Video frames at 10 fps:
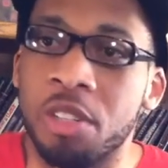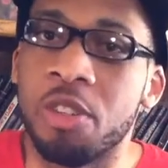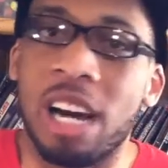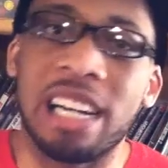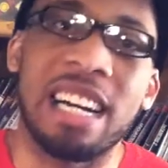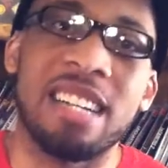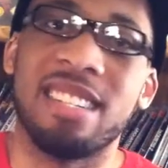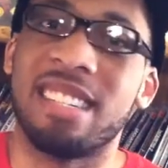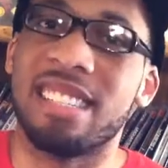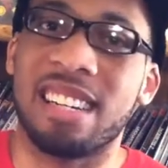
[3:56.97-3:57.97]
I kind of
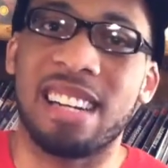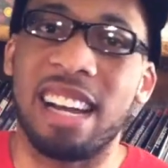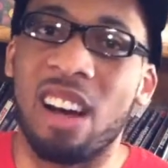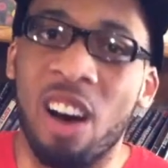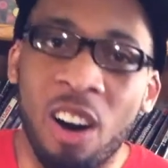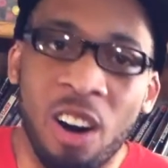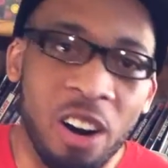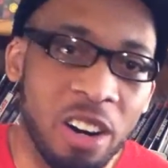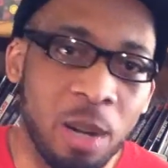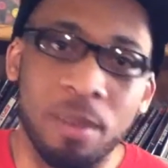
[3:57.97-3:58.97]
took it kind of hard.